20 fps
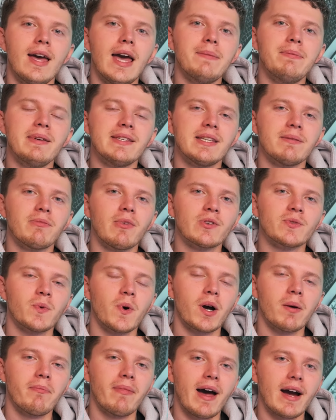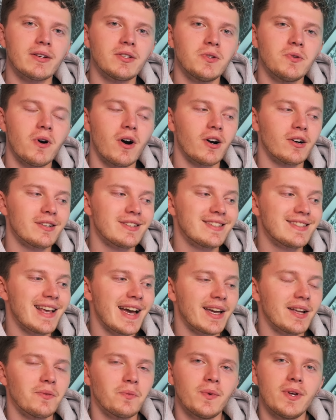Hey PC Bros, welcome back to our
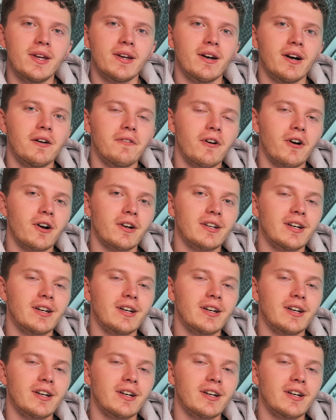second week of our